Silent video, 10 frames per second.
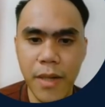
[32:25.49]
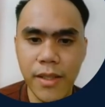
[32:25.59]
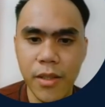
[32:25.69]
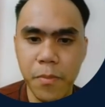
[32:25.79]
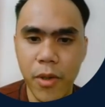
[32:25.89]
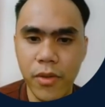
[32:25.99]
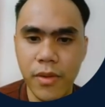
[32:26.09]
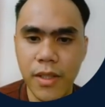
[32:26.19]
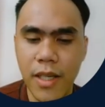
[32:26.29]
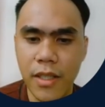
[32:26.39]
master both
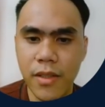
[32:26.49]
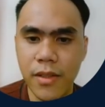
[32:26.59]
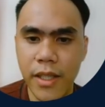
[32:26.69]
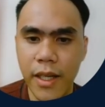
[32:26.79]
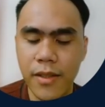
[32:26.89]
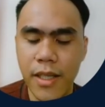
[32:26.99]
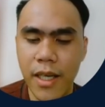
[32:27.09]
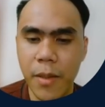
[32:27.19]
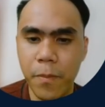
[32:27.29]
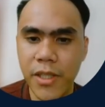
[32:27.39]
discussion skills
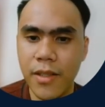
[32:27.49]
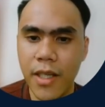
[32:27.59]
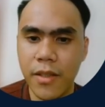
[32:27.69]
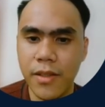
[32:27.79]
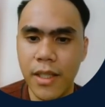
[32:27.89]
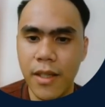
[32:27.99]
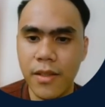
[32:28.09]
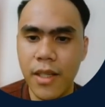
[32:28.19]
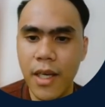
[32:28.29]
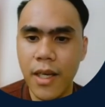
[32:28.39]
and presentation skills.